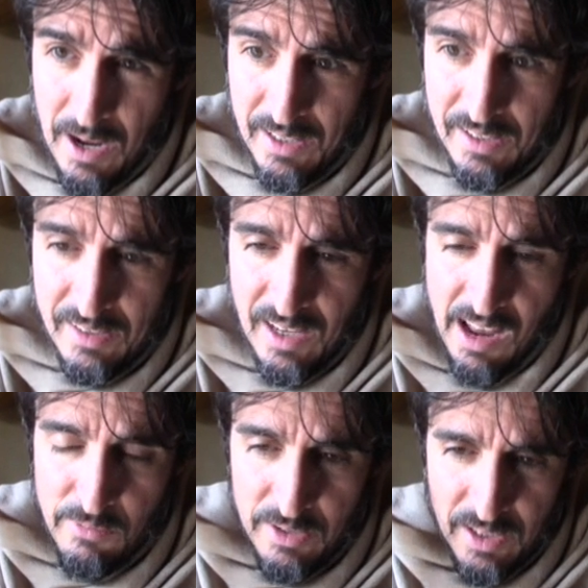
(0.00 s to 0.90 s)
bhakti doesn't
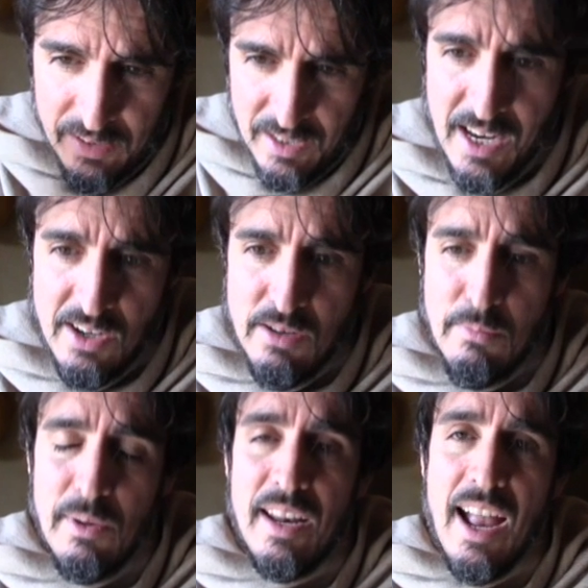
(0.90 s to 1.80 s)
have renunciation,
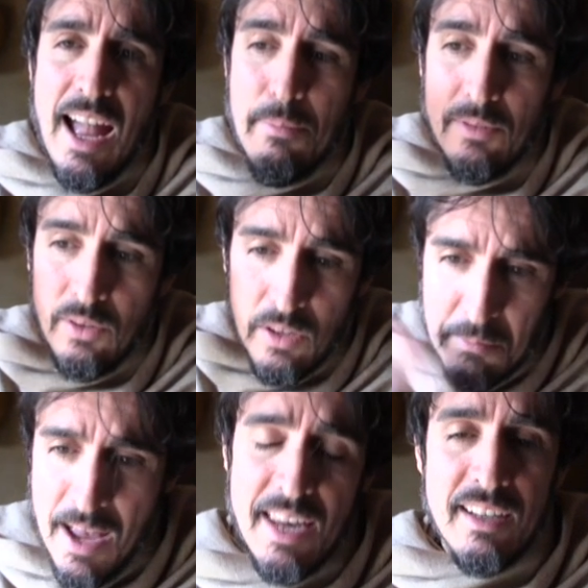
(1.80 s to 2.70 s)
but it happens
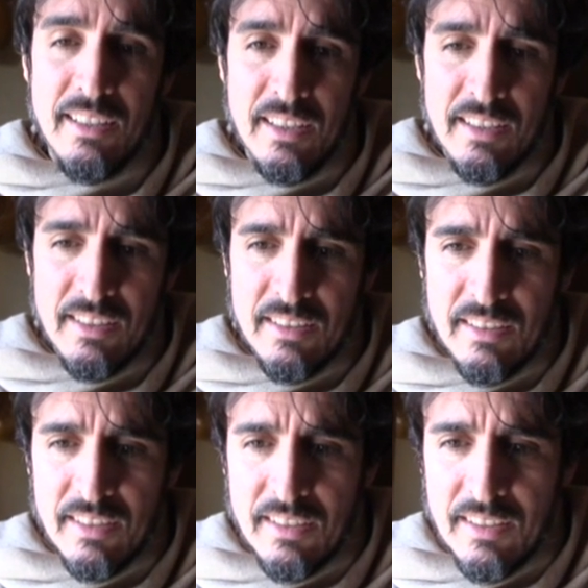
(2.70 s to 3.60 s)
automatically,
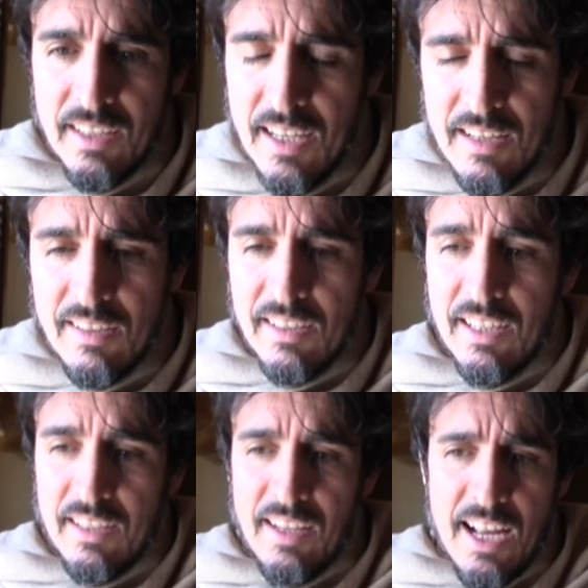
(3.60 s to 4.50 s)

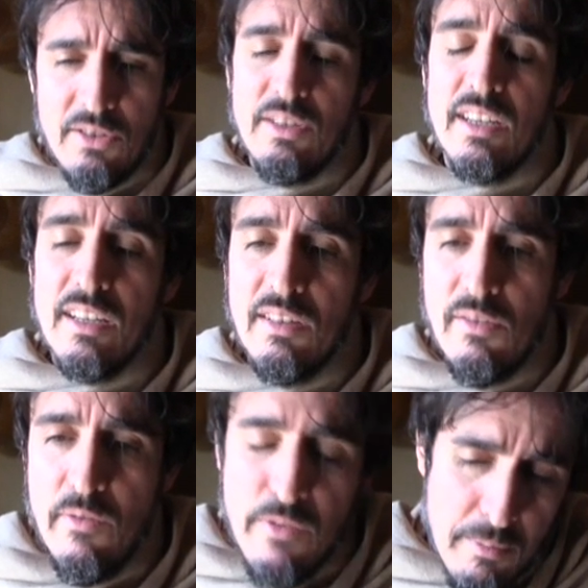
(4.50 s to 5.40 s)
easily, naturally,
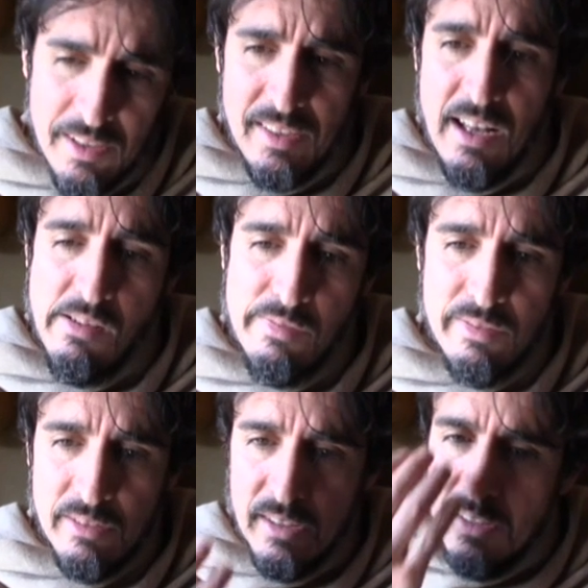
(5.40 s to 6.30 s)
from itself.
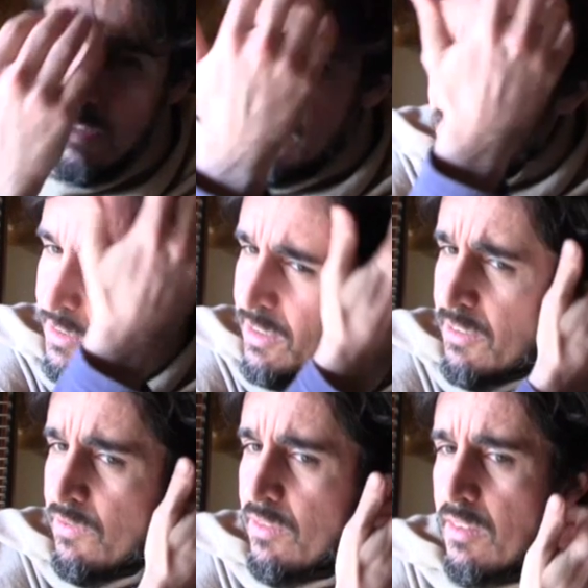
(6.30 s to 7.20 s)

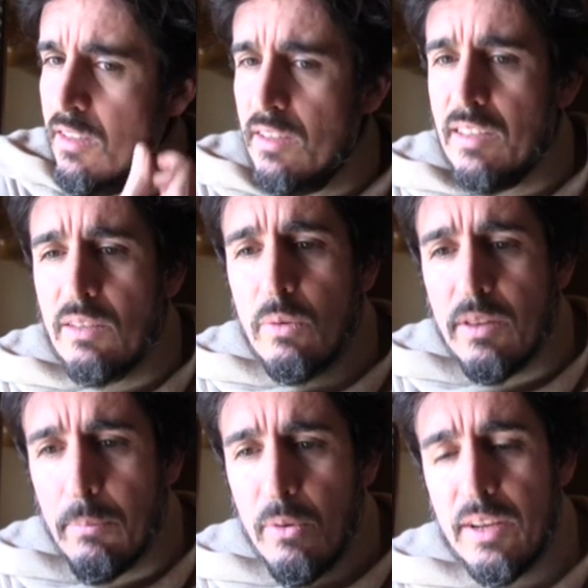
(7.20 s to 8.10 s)
That's
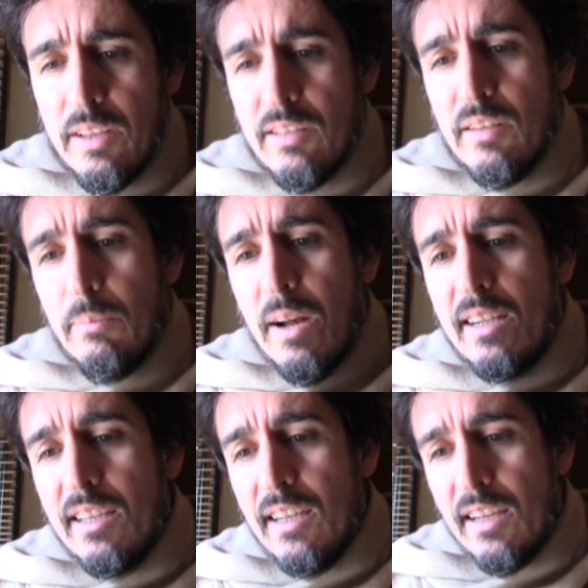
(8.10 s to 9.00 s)
what the point is.
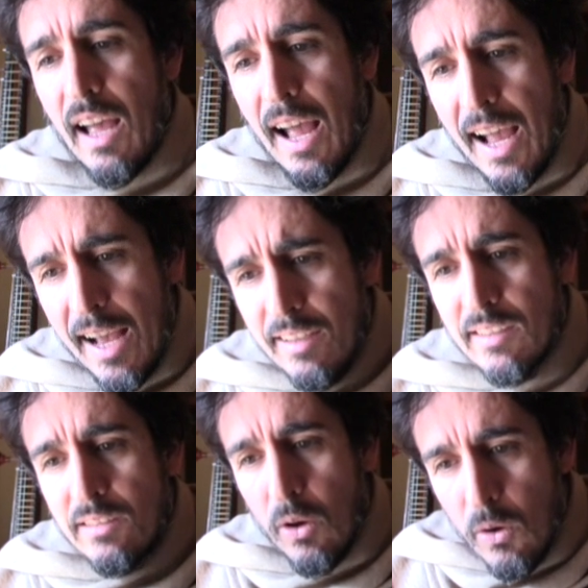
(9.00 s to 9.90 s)
Bhakti has
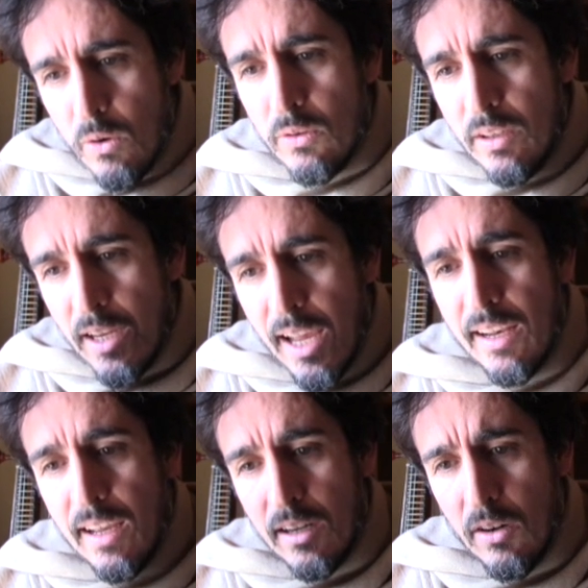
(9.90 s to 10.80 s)
its own
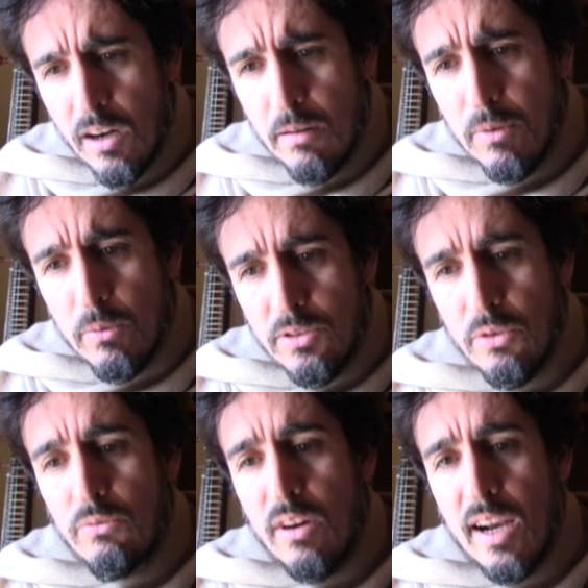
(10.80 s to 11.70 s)
jnana and karma which
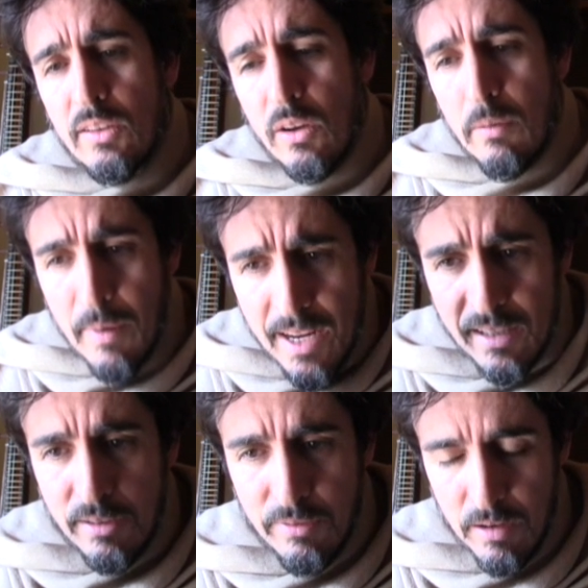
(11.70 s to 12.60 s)
arise
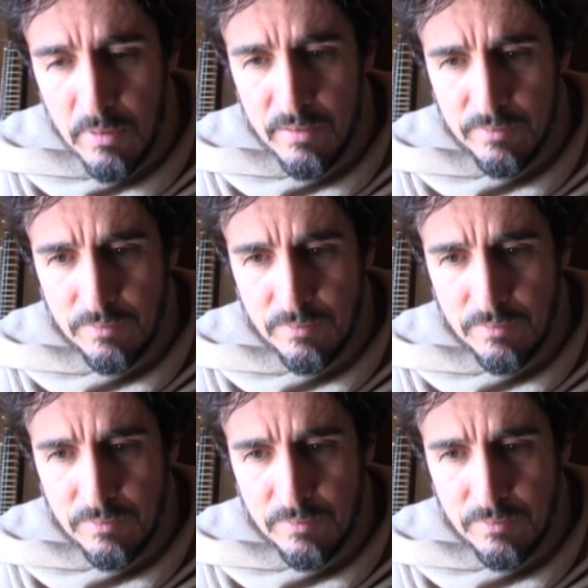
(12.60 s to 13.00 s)
automatically from it.